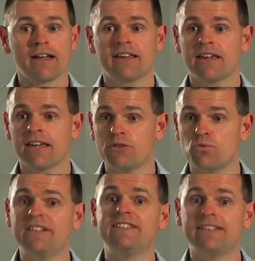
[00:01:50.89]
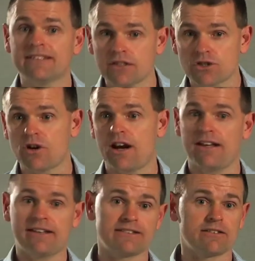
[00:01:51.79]
key resistance training
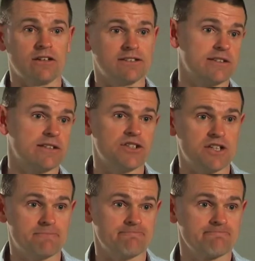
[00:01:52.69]
exercises in the gym.